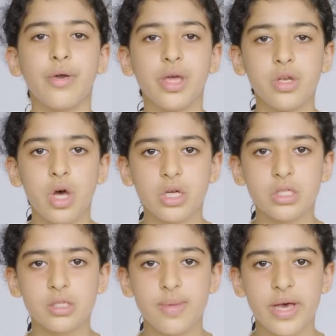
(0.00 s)
can
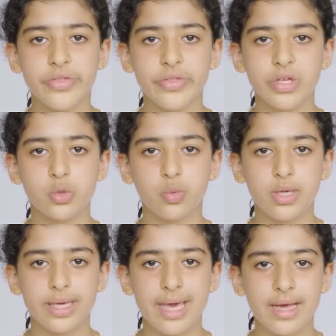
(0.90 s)
dogs smell things
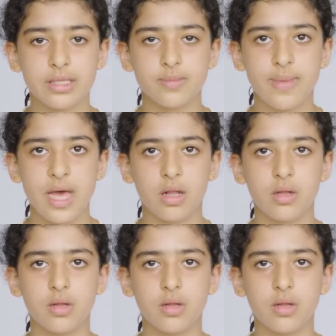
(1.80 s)
we can't smell?